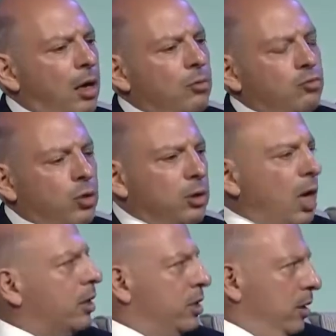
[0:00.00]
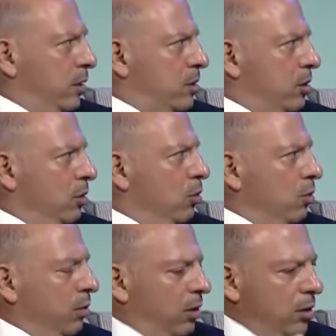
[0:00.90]
reluctance
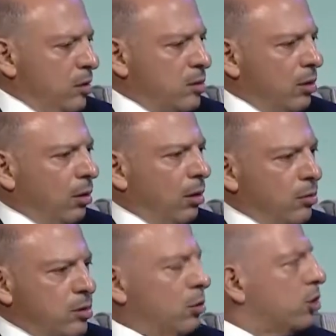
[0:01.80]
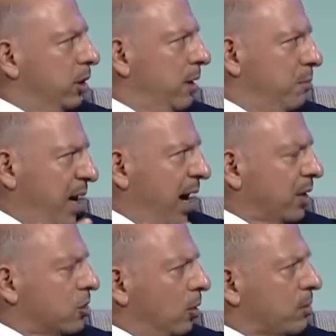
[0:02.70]
to consider social
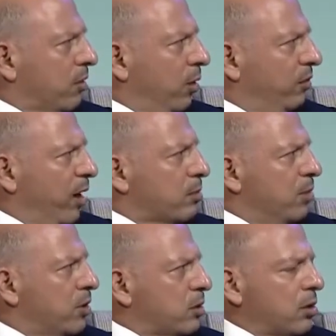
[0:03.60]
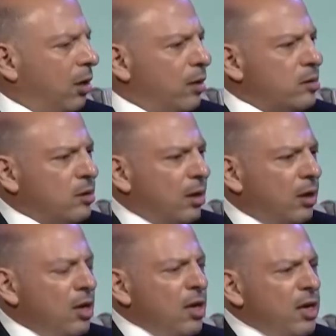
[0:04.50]
impact in terms of their investment. I'm just curious
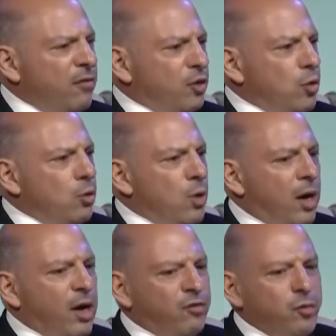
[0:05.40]
if you've